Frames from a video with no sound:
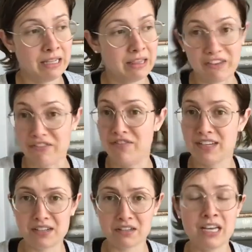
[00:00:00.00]
like
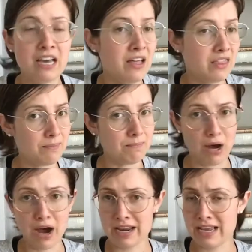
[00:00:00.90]
physically, the
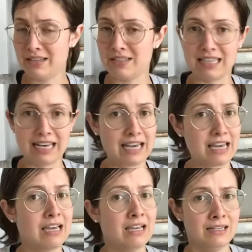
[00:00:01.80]
body is like
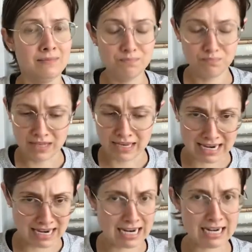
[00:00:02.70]

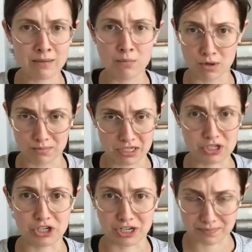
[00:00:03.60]
needing more blood
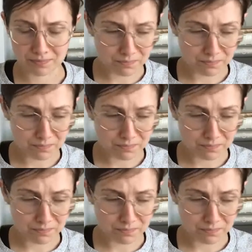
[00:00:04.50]
sugar.